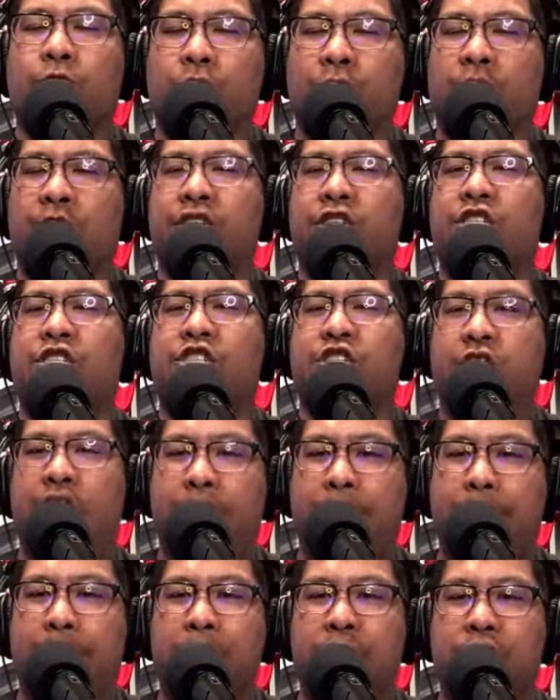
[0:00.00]
wins
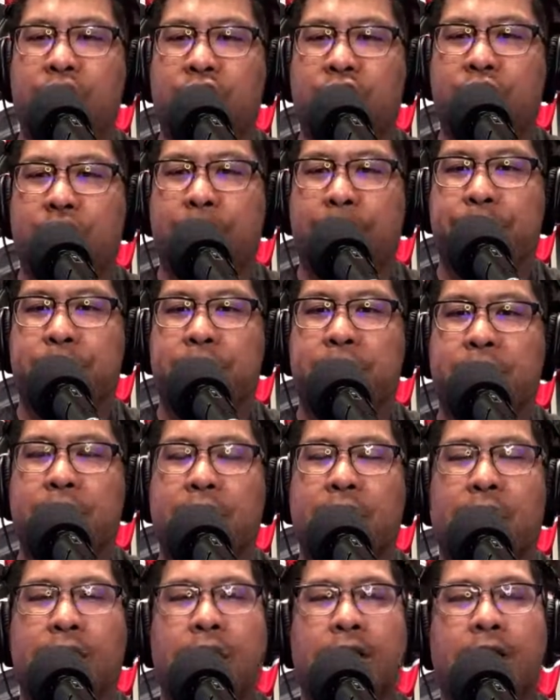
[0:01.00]
championships.
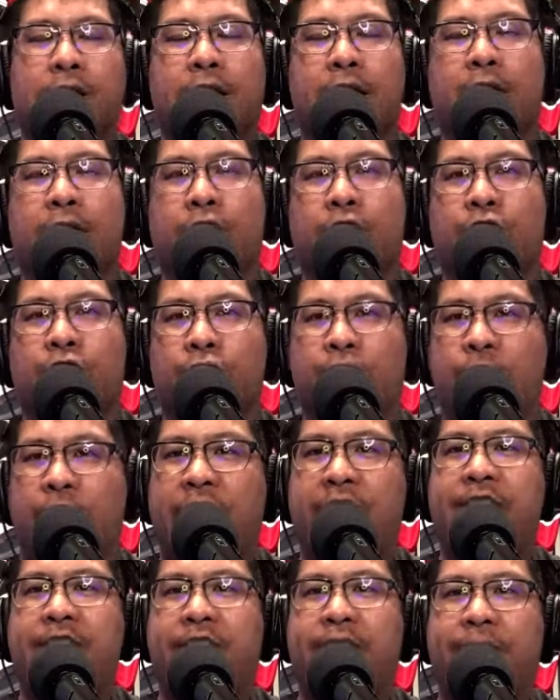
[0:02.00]

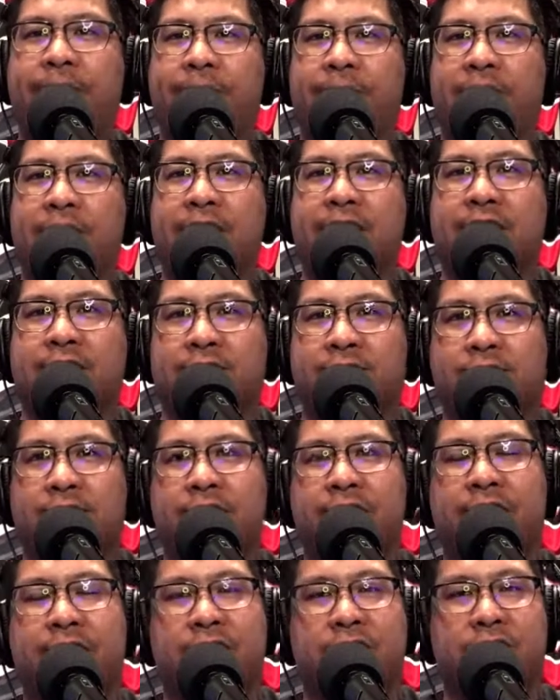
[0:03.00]
Great defense
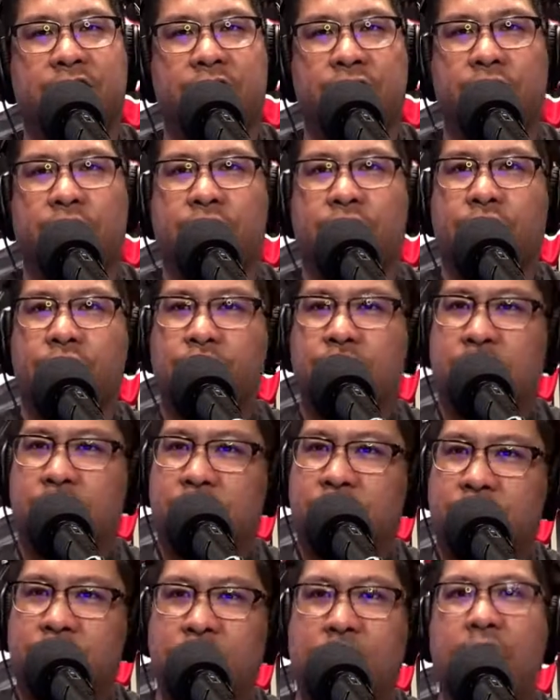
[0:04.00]
leads into
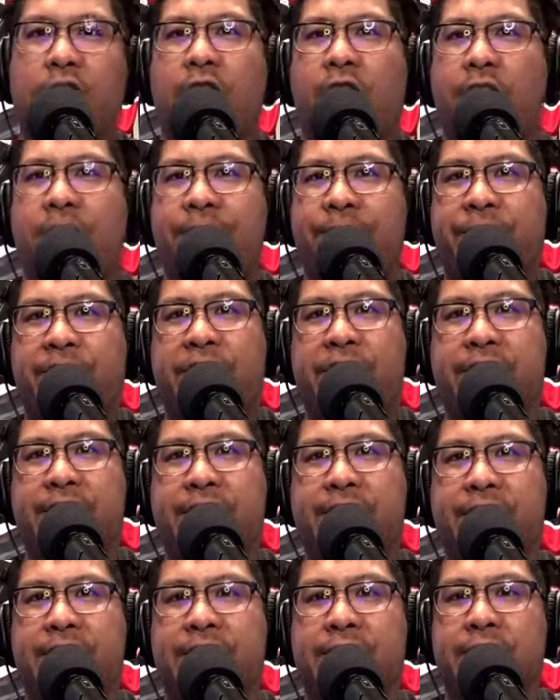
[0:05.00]
good
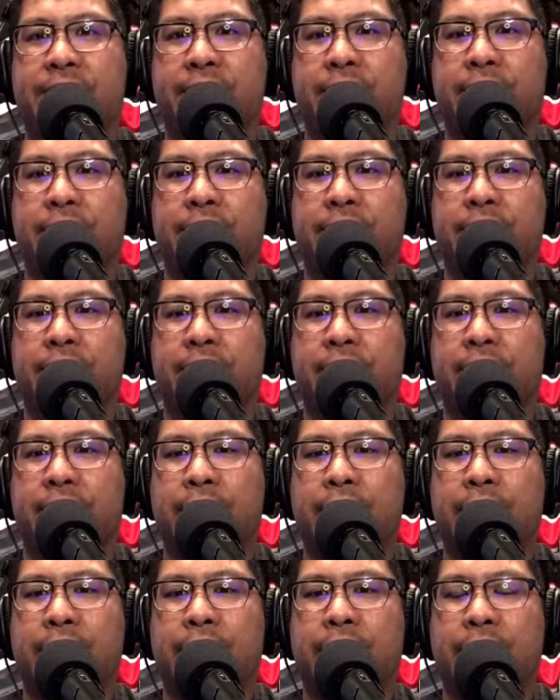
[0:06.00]
offense.
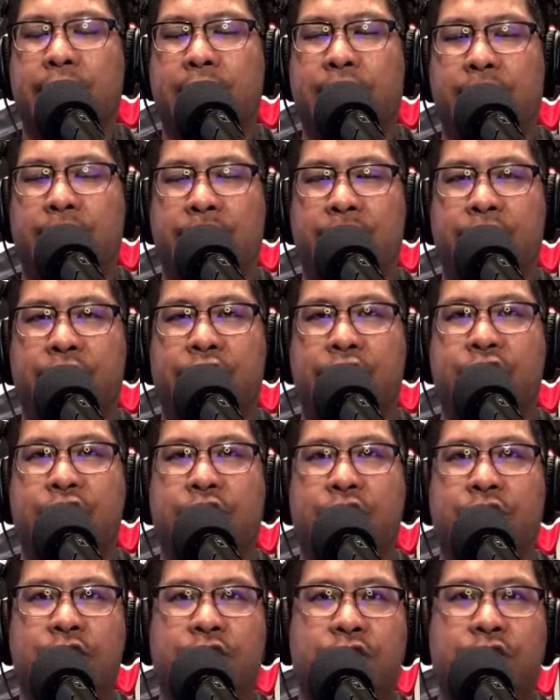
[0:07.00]
And
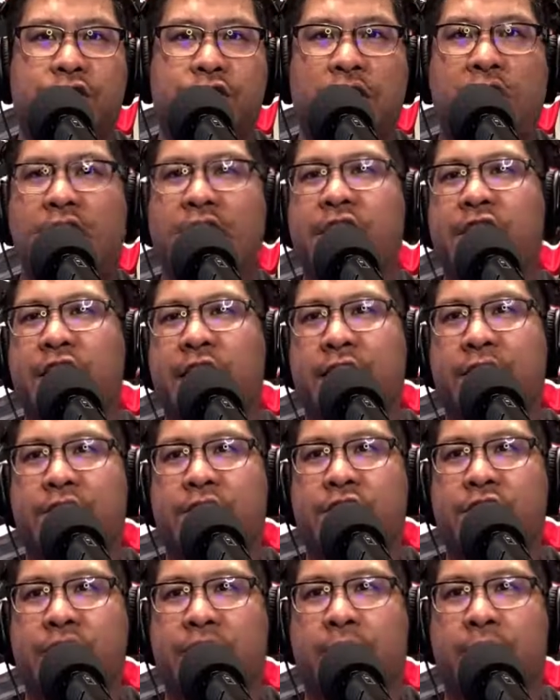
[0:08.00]
Josh
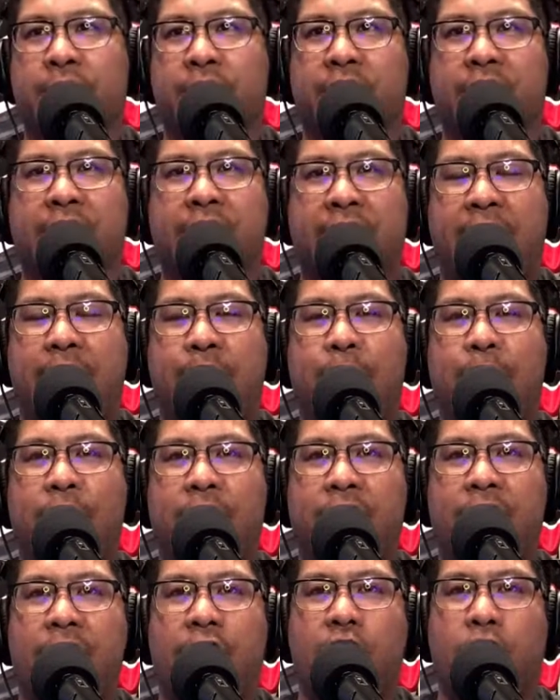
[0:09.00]
Anderson with the
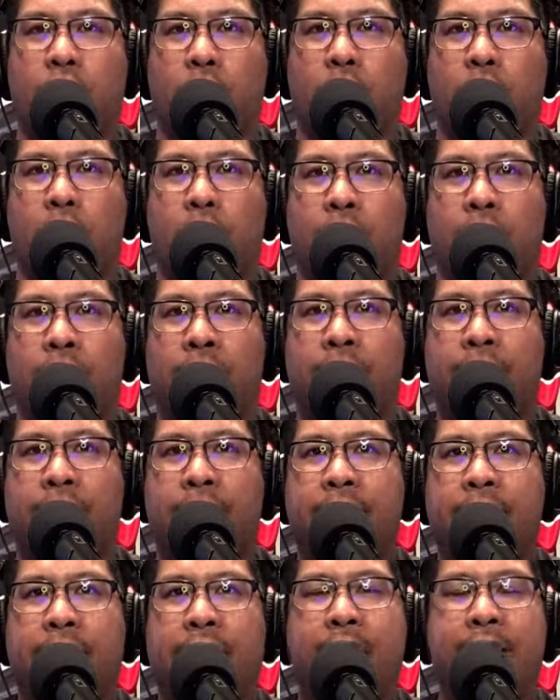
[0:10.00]
game-winning goal
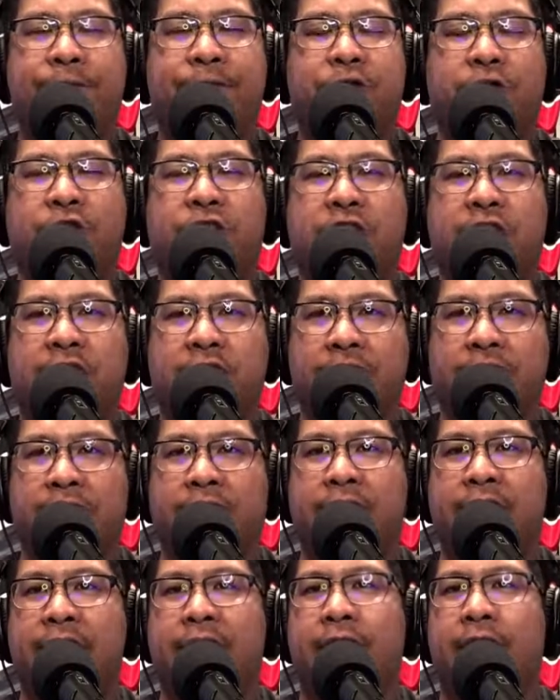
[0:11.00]
after
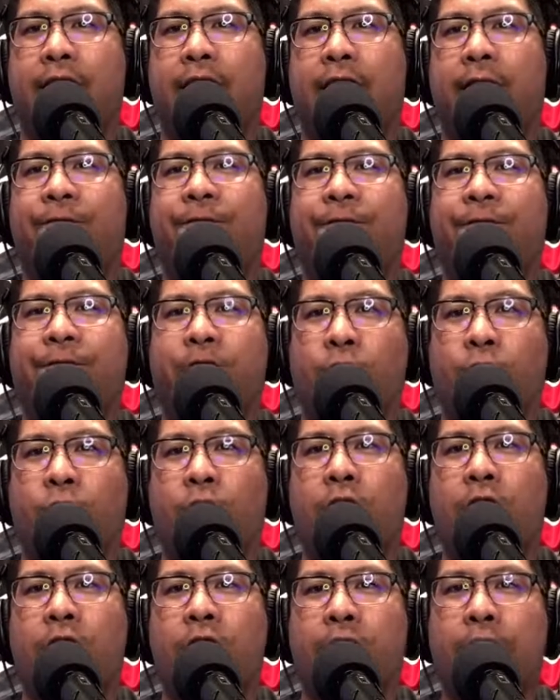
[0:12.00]
killing a
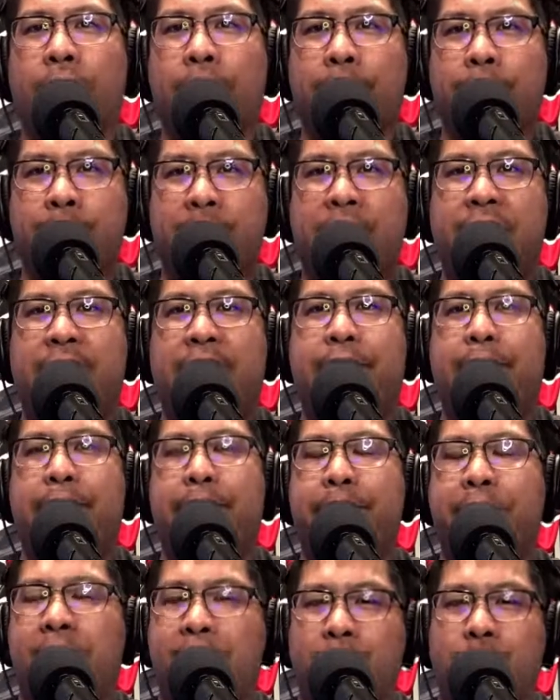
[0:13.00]
4-minute
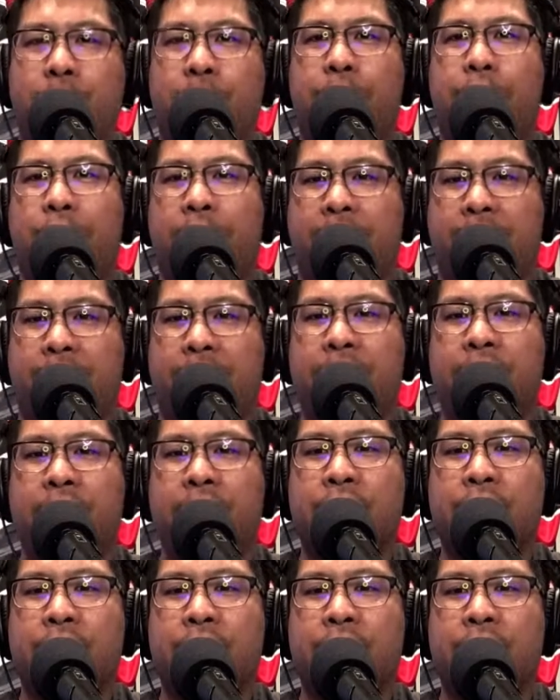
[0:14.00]
power play,